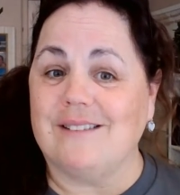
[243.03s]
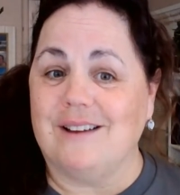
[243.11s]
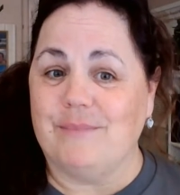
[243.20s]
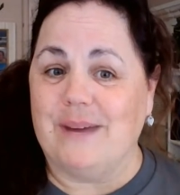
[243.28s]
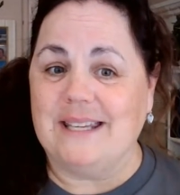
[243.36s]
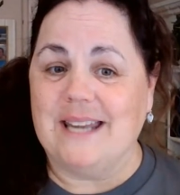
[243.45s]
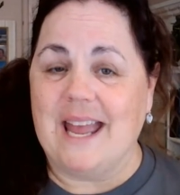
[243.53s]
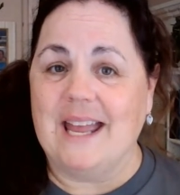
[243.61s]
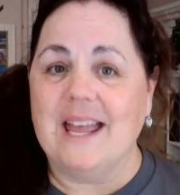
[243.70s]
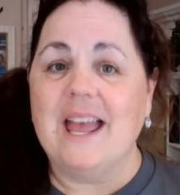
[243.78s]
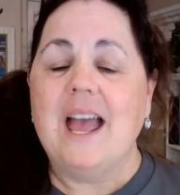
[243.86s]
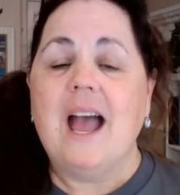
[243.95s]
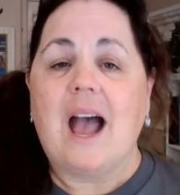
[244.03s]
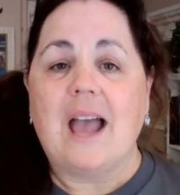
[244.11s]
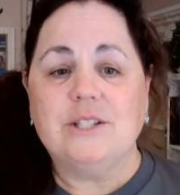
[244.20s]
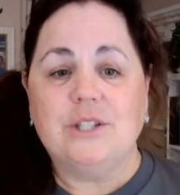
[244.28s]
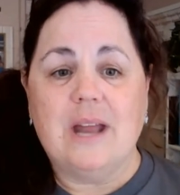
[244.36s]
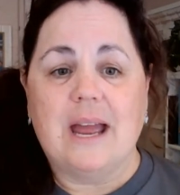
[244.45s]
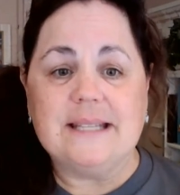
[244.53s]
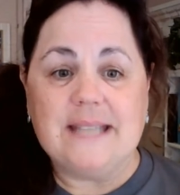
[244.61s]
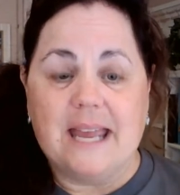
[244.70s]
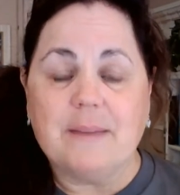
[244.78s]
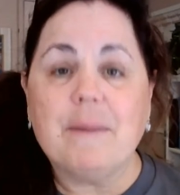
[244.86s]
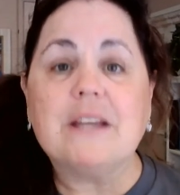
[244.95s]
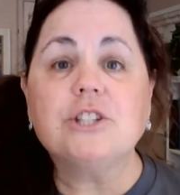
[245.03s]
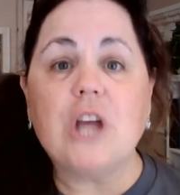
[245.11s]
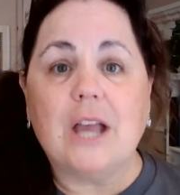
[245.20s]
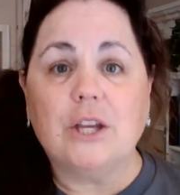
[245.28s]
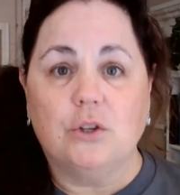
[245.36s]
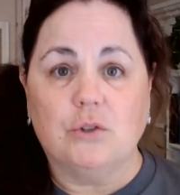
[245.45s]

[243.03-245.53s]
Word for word: on Monday. I take my shot